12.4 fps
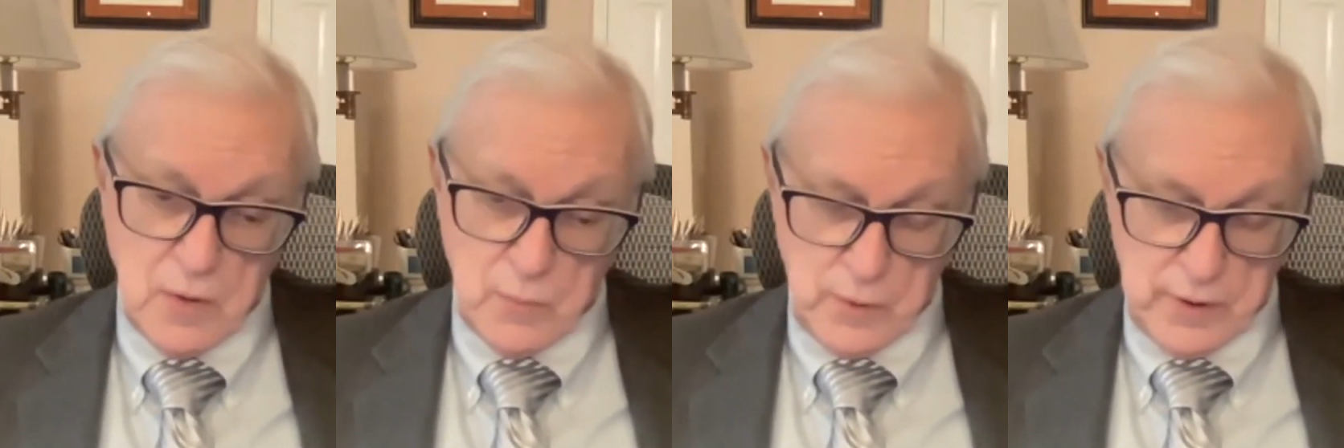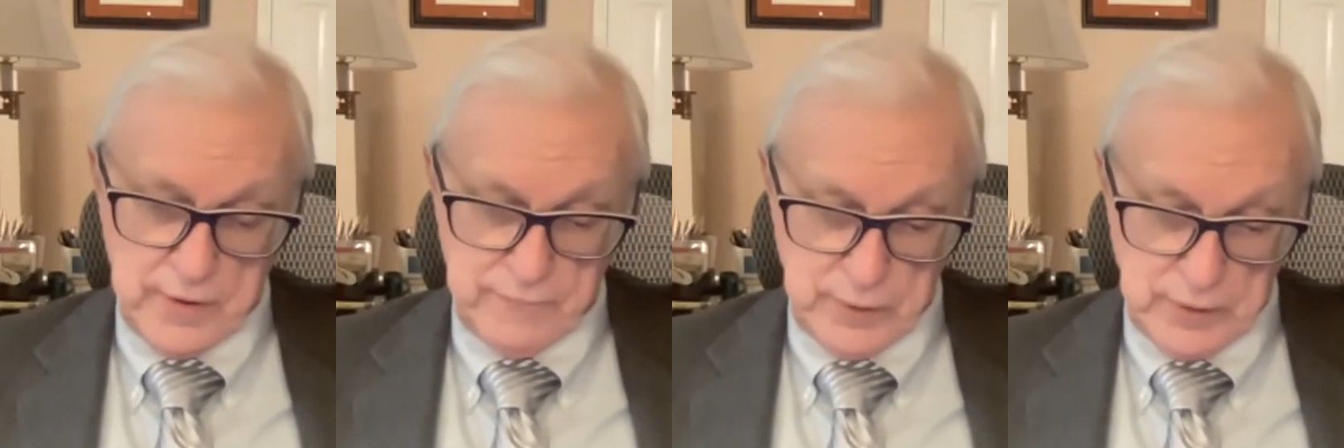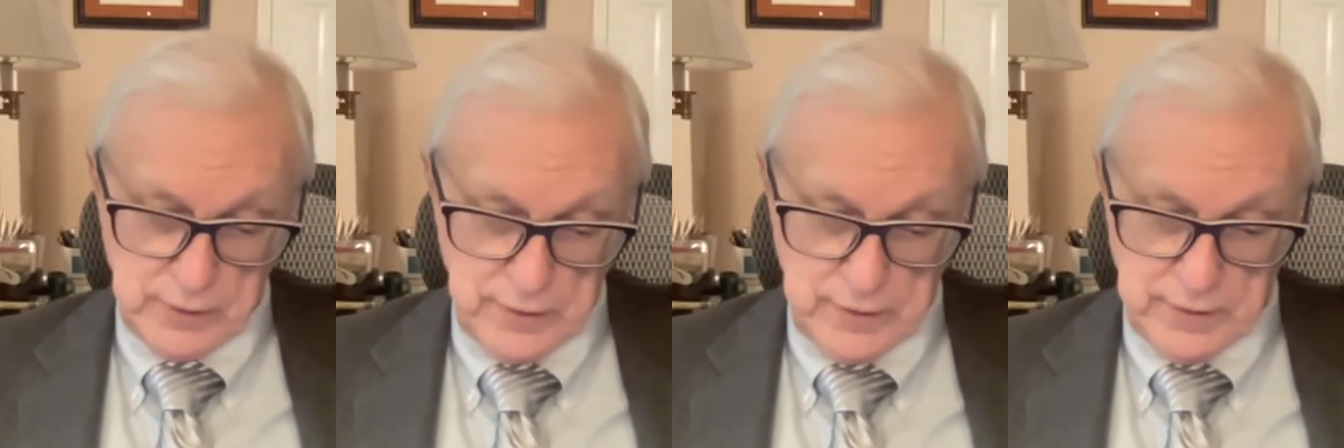what have we
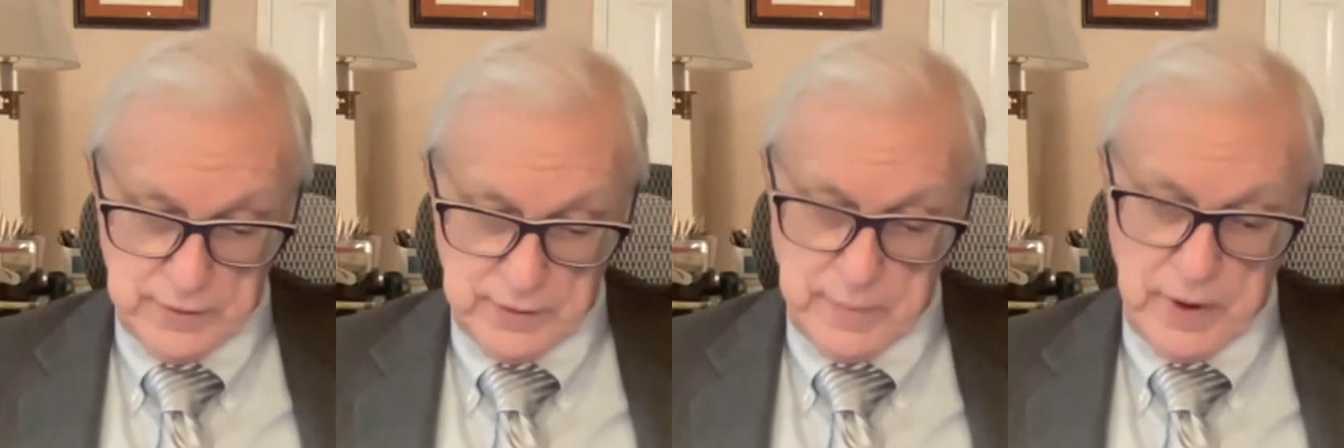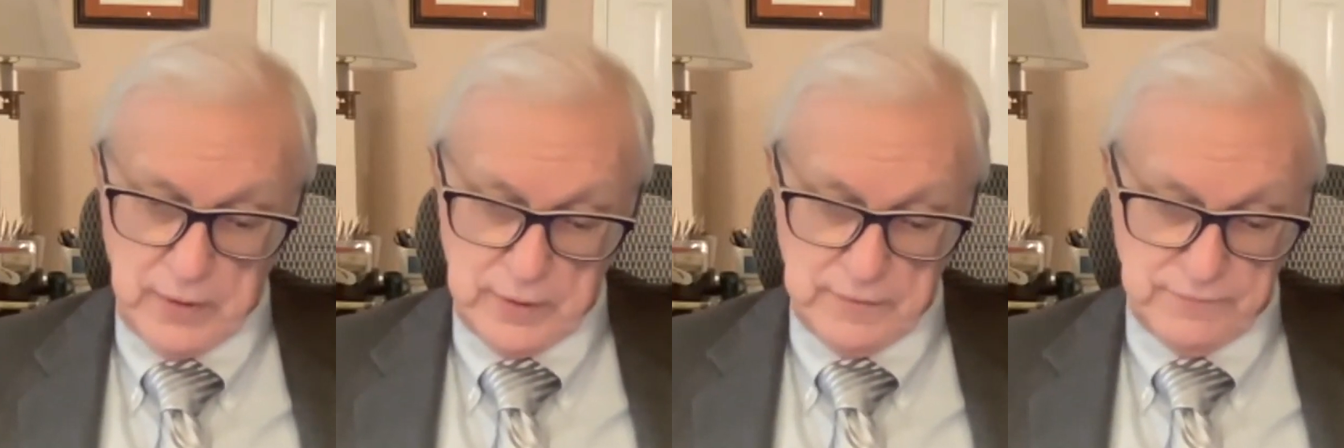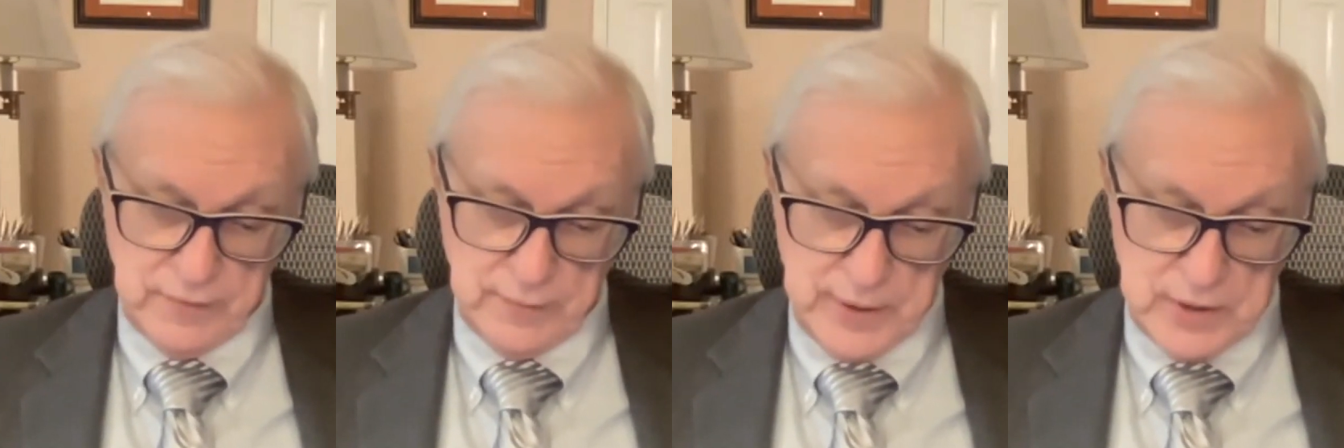learned about
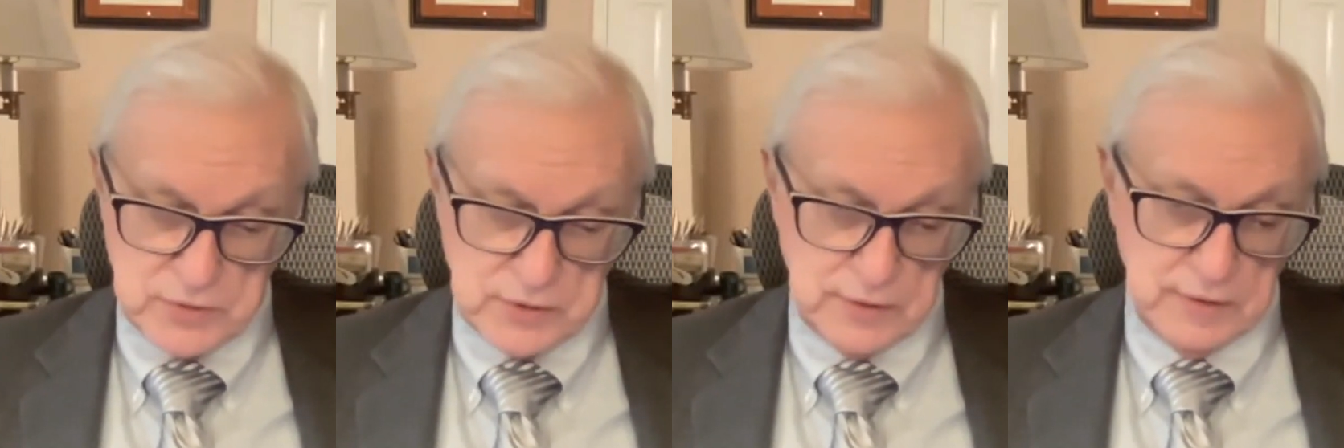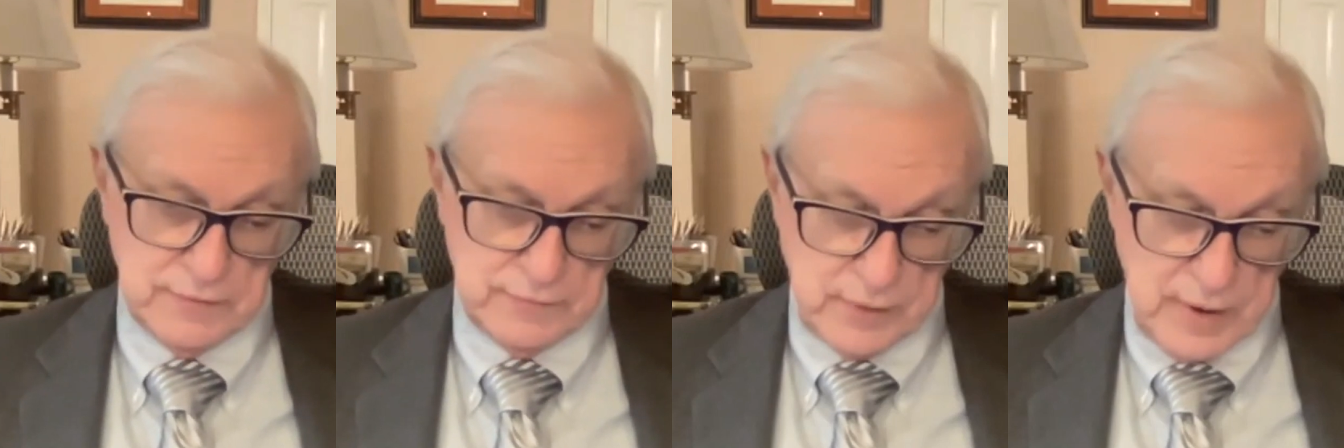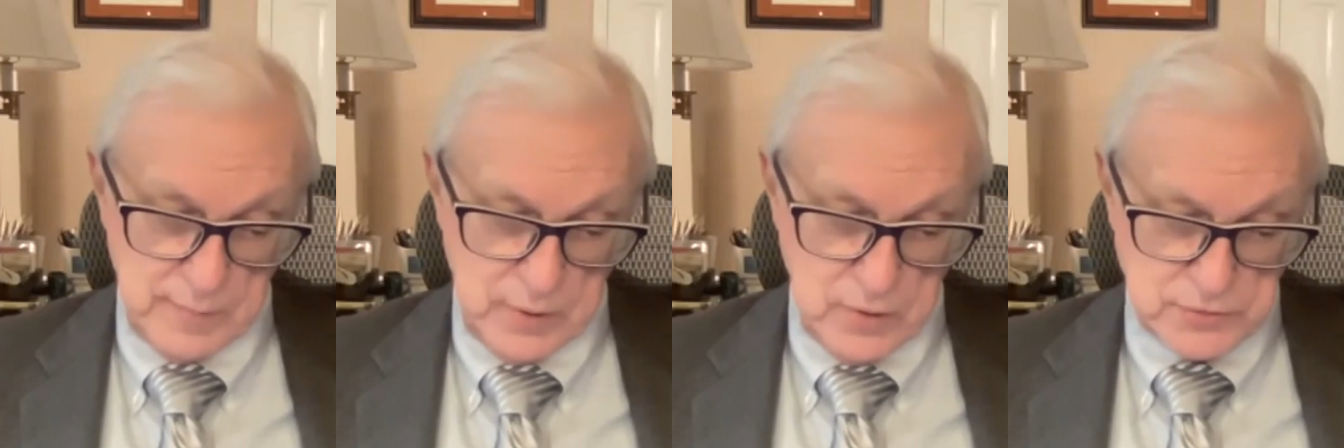inflammation and
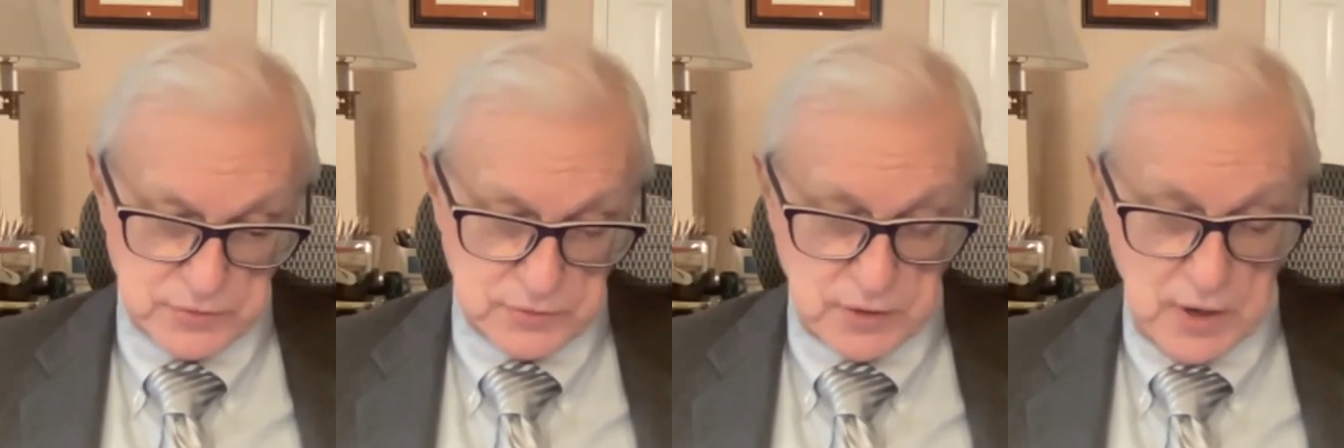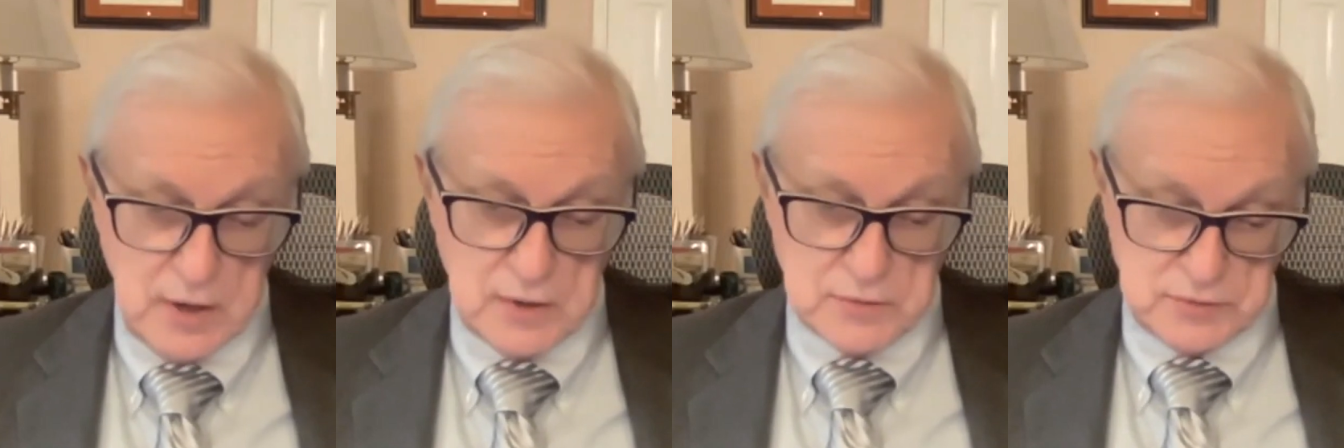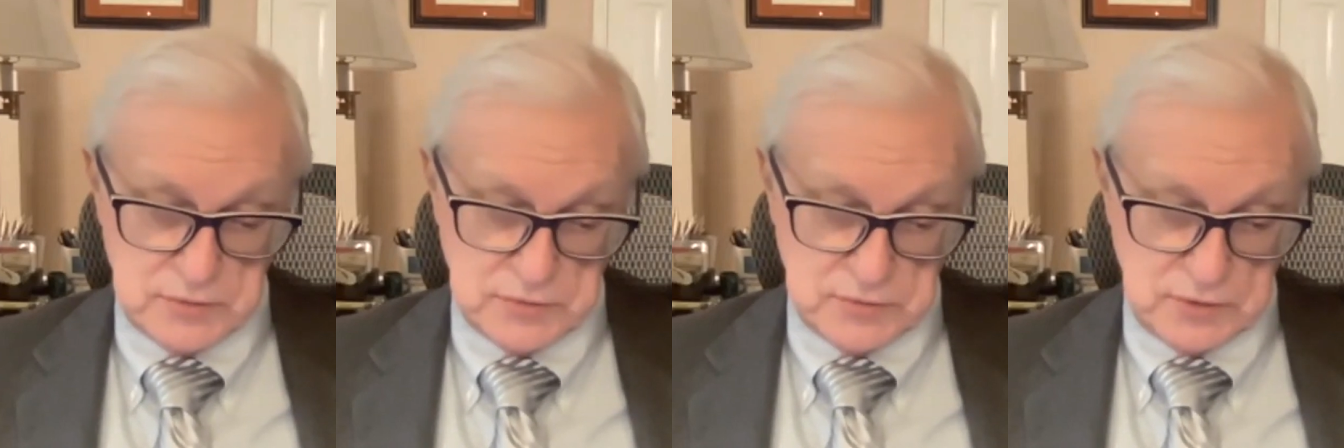thrombosis
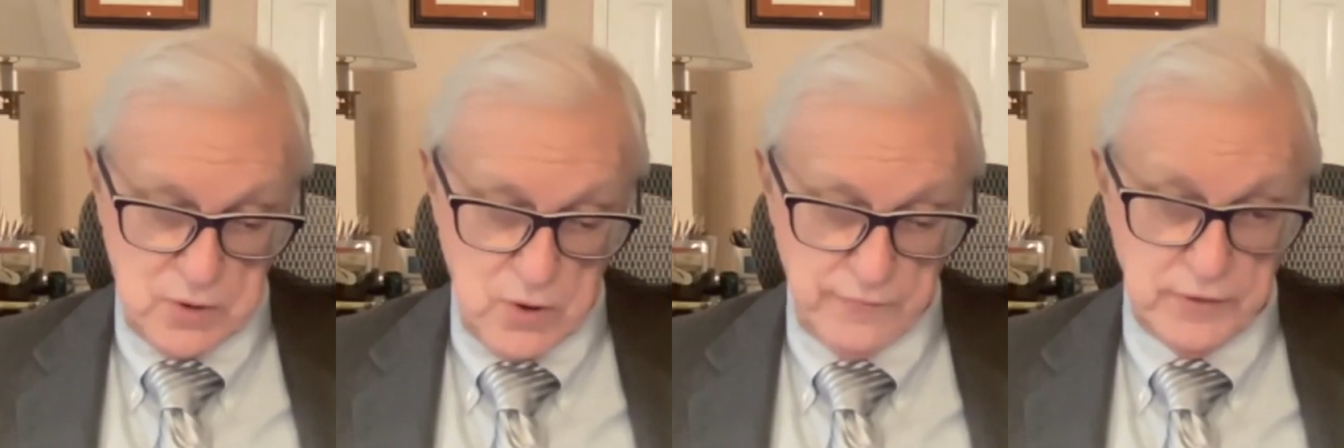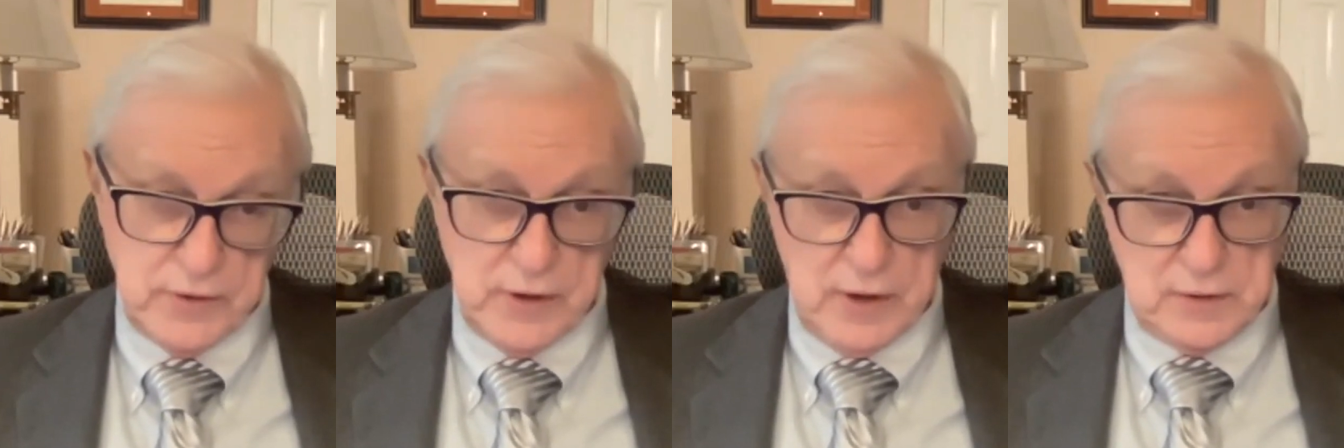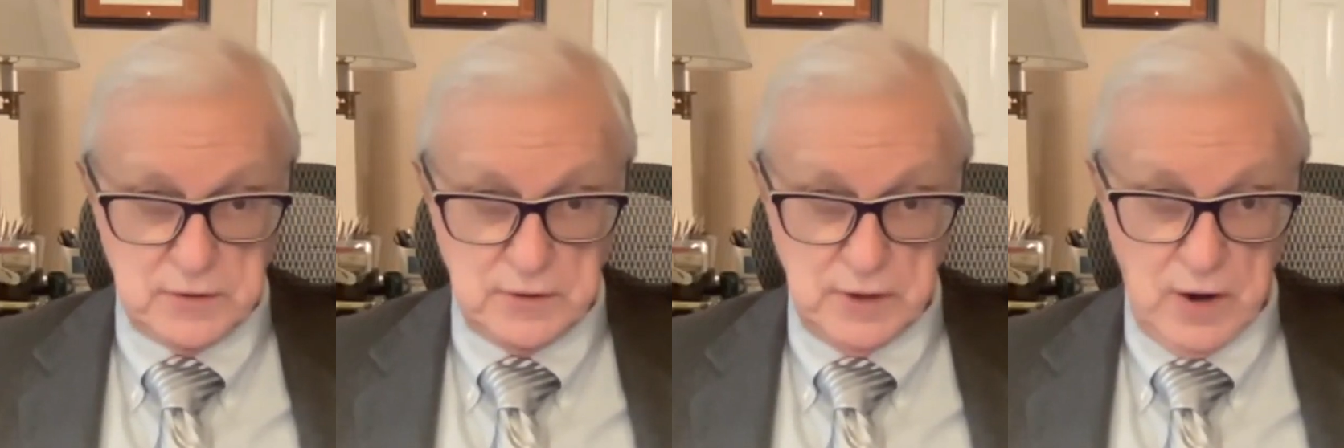since the
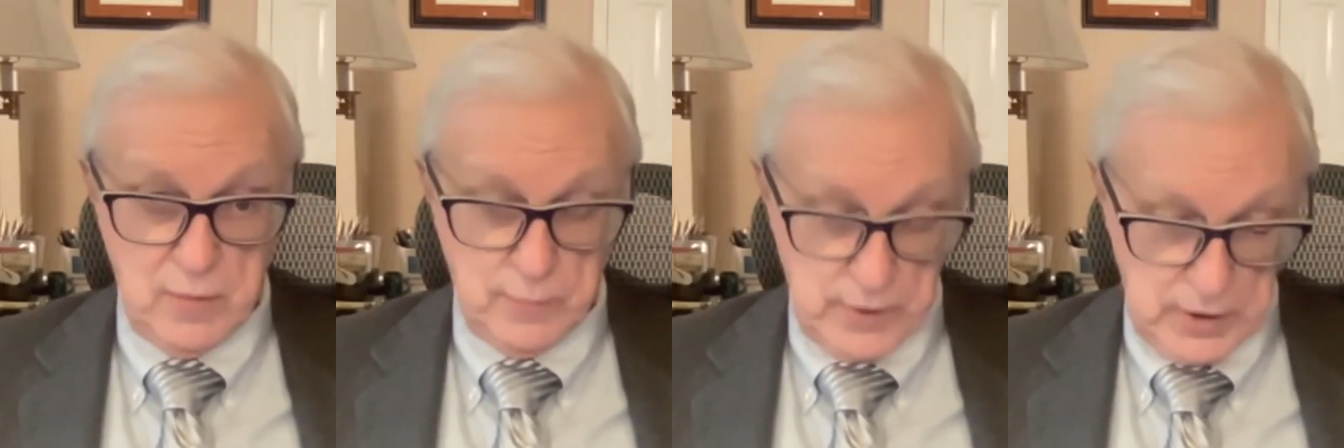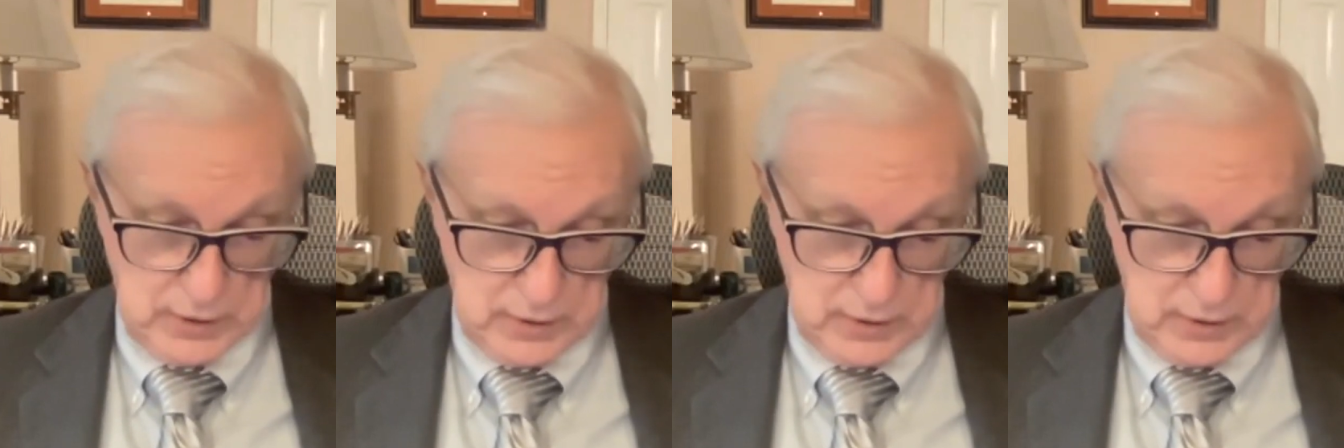COVID-19 outbreak.